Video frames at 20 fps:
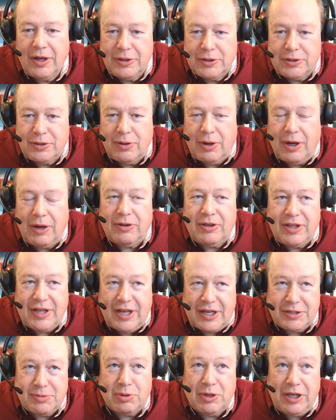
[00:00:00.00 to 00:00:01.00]
So I
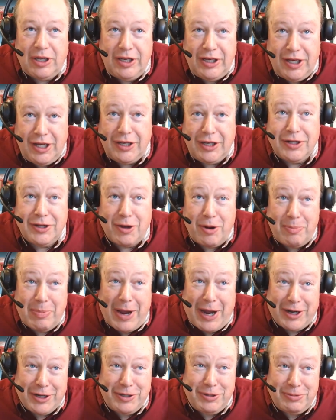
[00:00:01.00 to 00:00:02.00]
desperately need to go
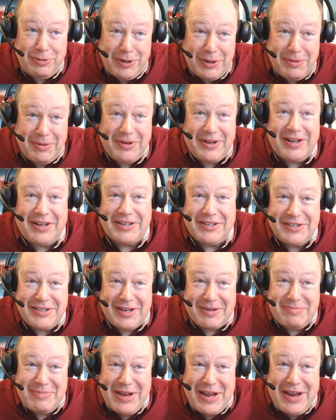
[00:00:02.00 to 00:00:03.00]
back to it
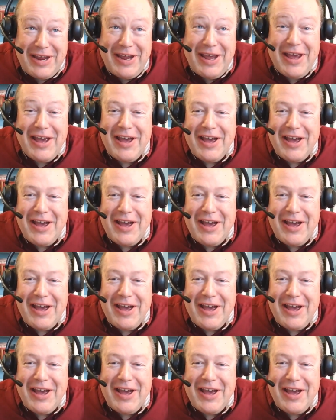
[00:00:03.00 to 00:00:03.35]
someday.